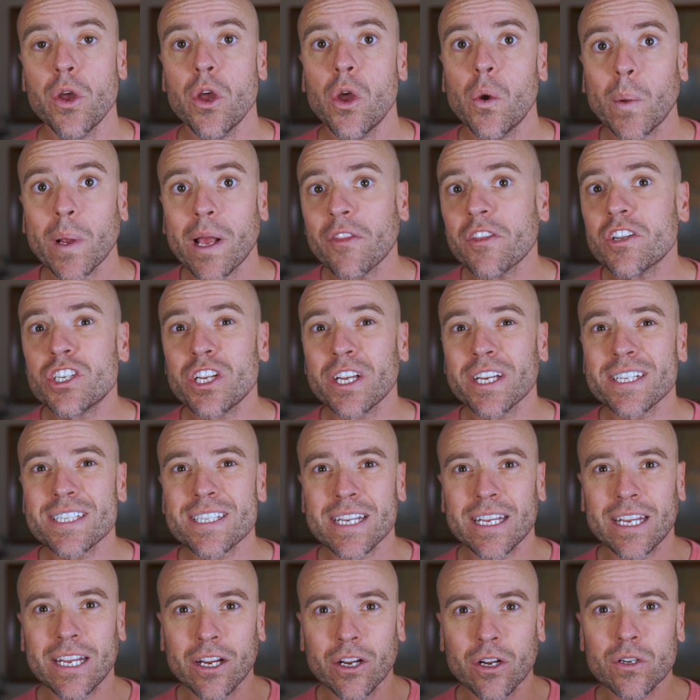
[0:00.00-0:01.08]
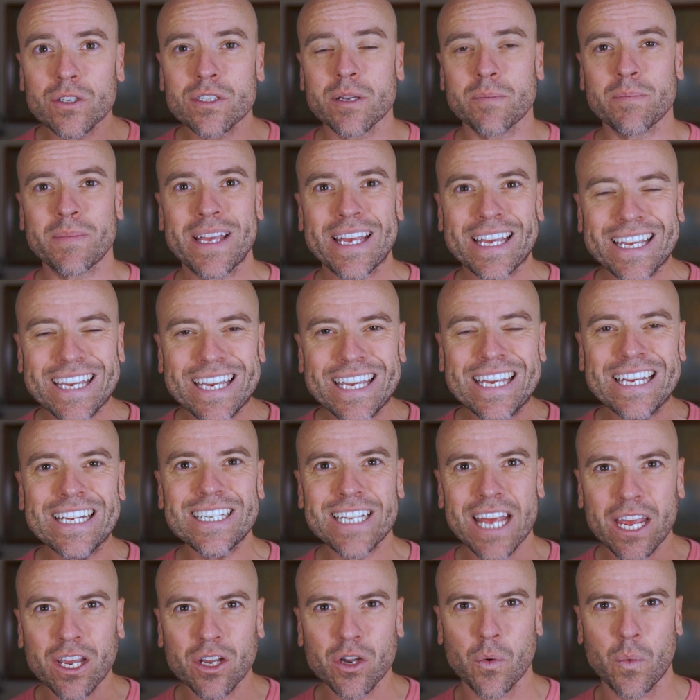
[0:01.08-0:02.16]
We got the chance to hear some key
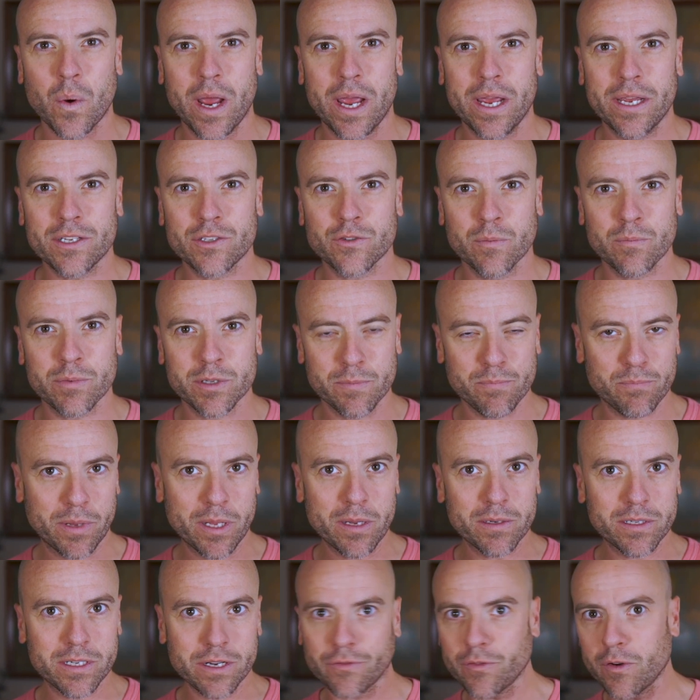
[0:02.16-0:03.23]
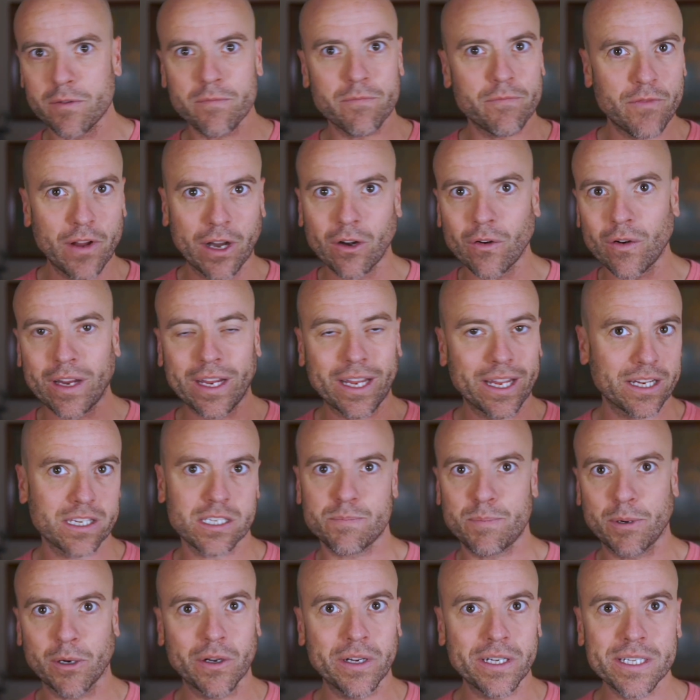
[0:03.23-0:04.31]
takeaways from some p- different varying
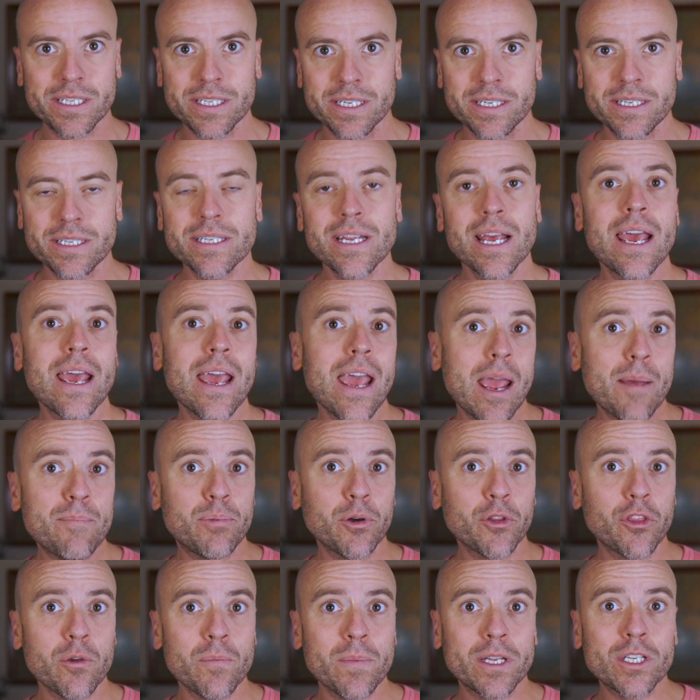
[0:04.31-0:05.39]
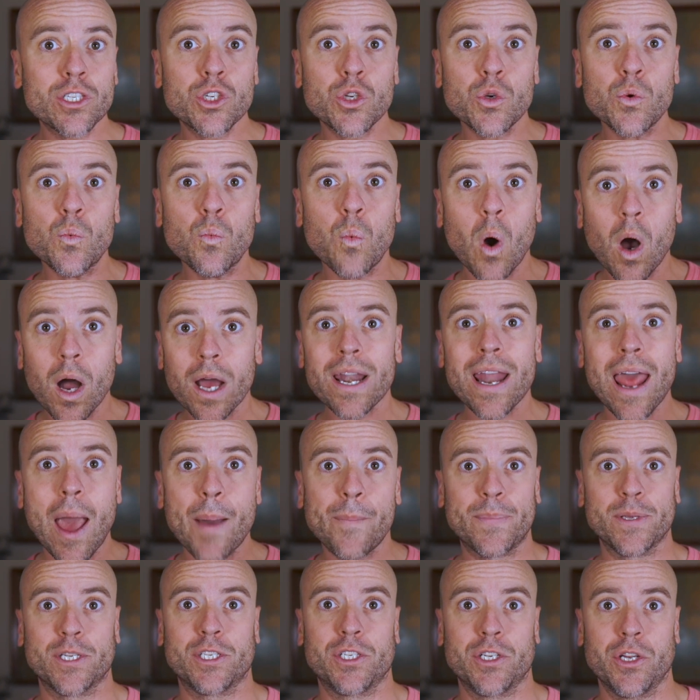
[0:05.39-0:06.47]
experiences and put them into one
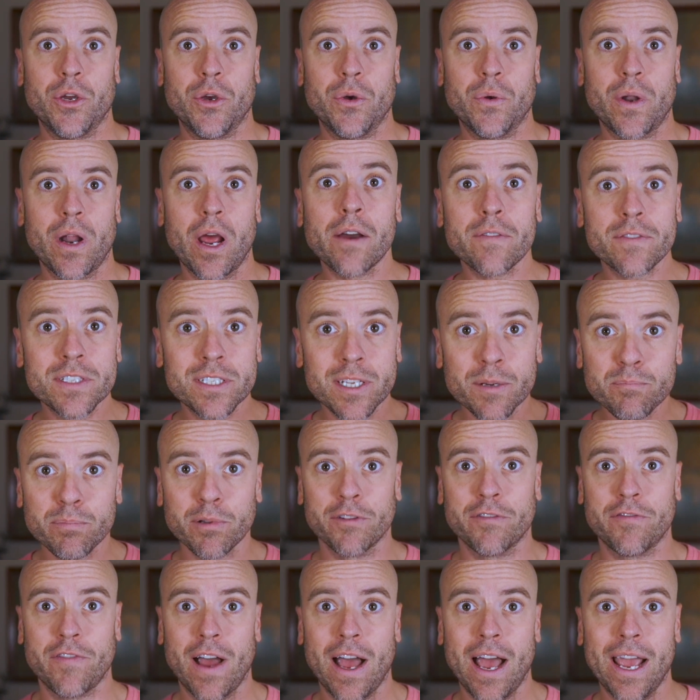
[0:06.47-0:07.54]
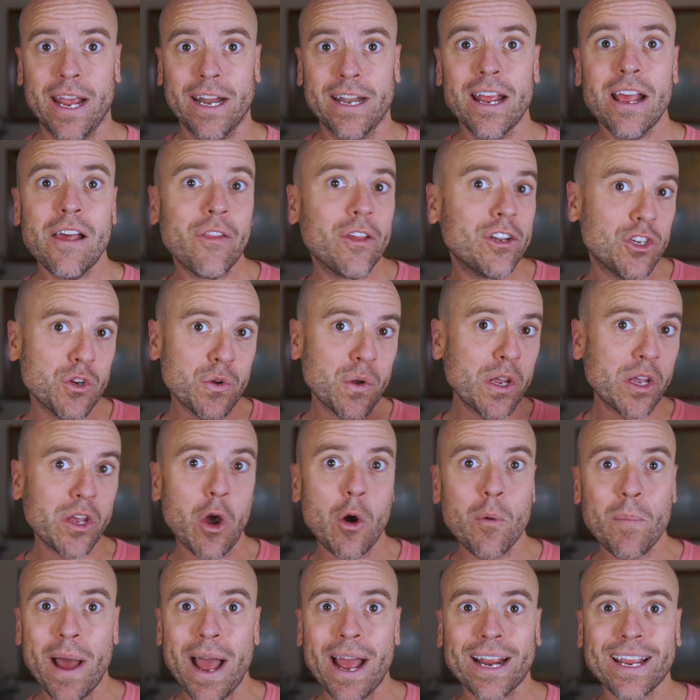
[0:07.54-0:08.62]
episode of Simplified that you can go
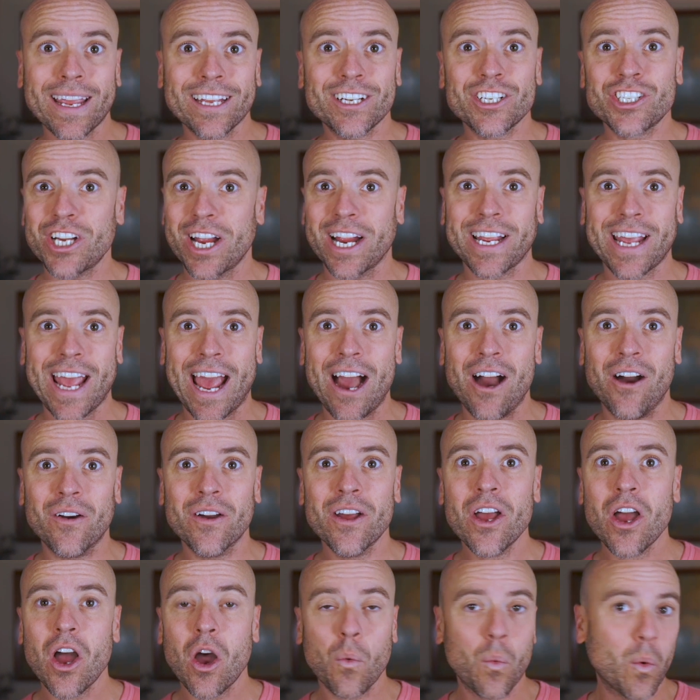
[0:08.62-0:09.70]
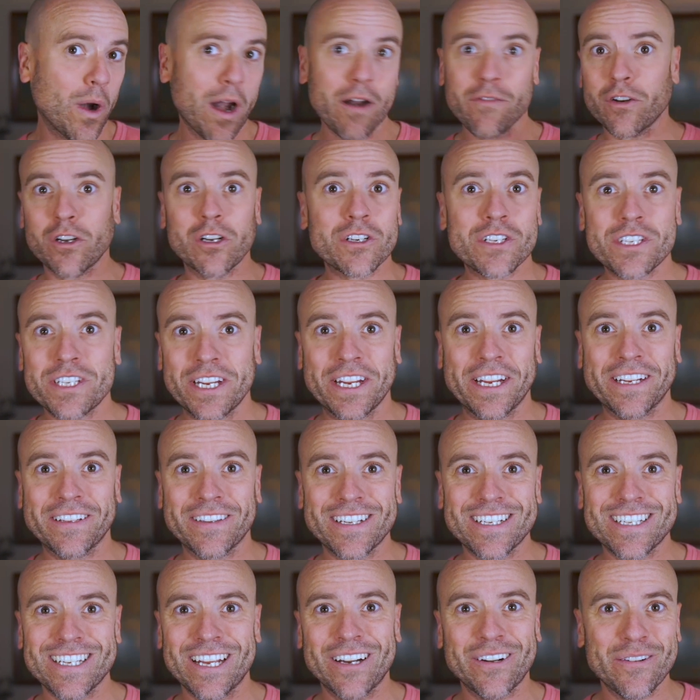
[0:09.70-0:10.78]
back and check out wherever you're seeing
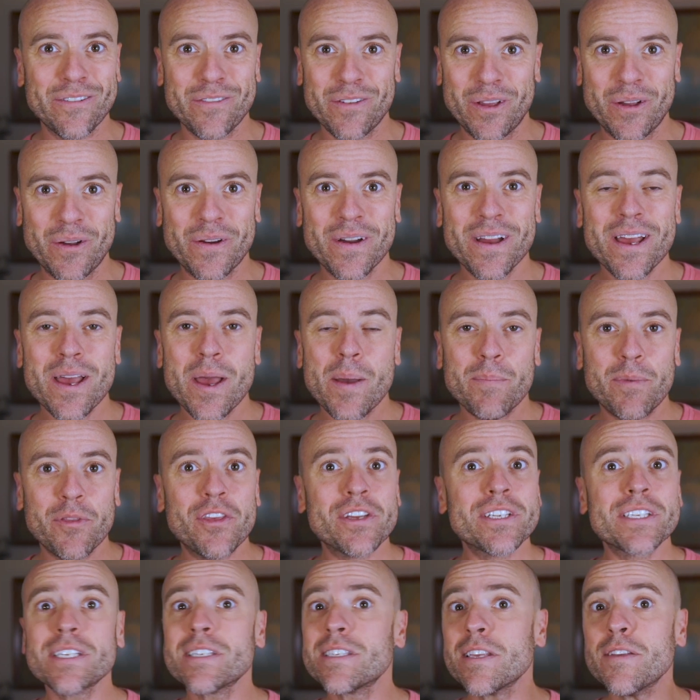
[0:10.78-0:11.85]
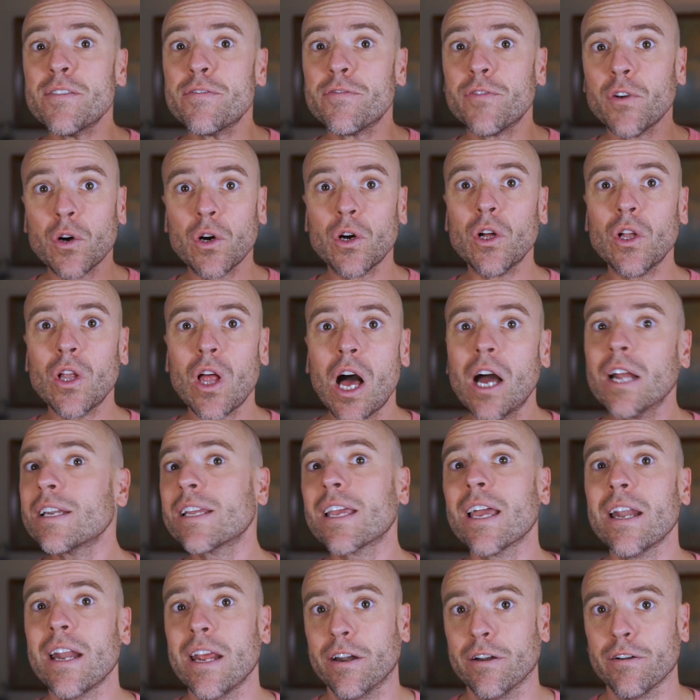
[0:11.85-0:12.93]
this interview. But this is the full,
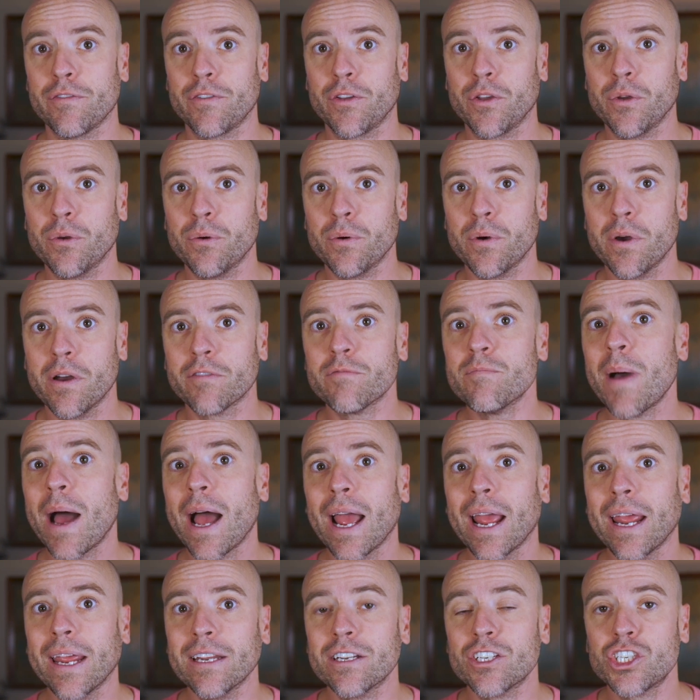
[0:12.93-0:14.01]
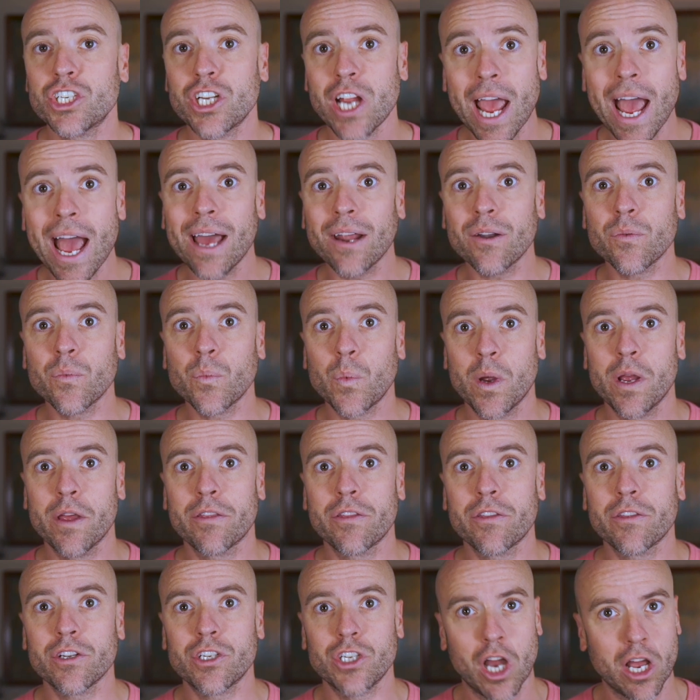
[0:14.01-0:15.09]
uncut interview of my chat
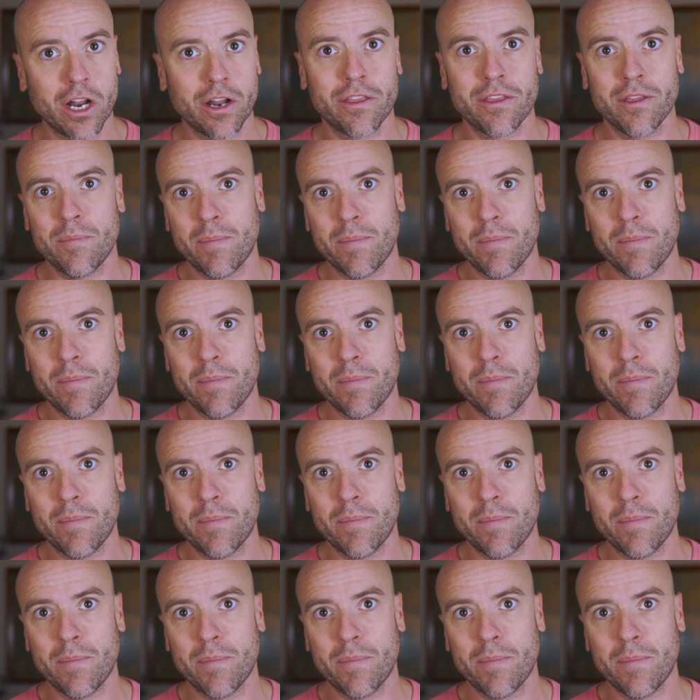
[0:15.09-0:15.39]
with Jonathan